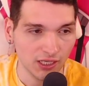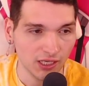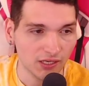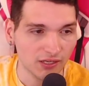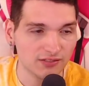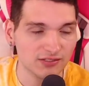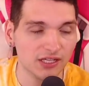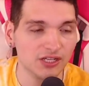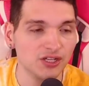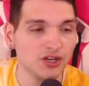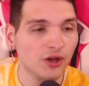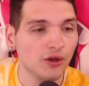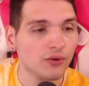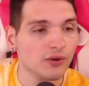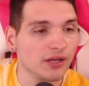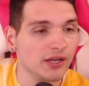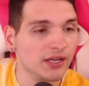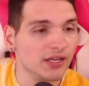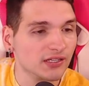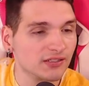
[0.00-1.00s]
Because
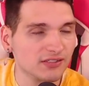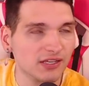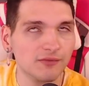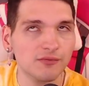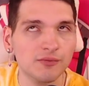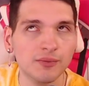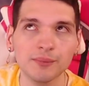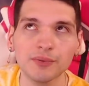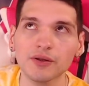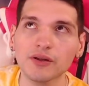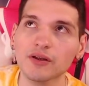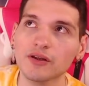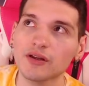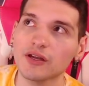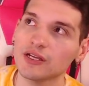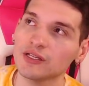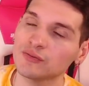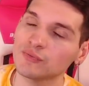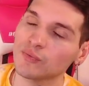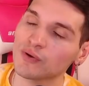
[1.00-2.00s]
I remember
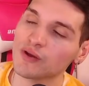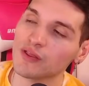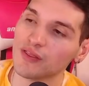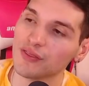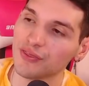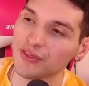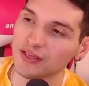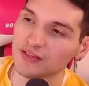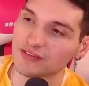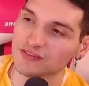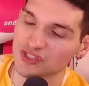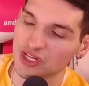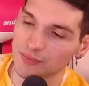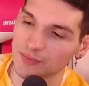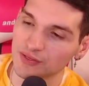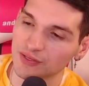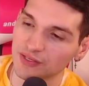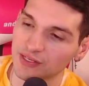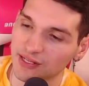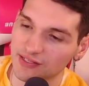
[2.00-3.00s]
in one of the things
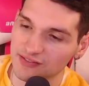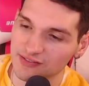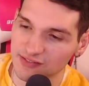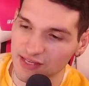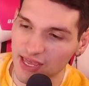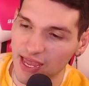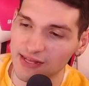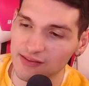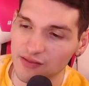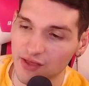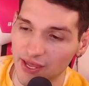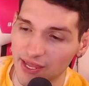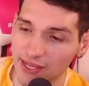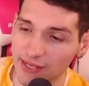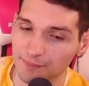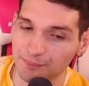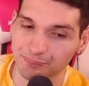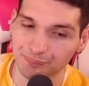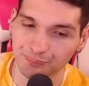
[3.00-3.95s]
Jamie Lynn had said, like,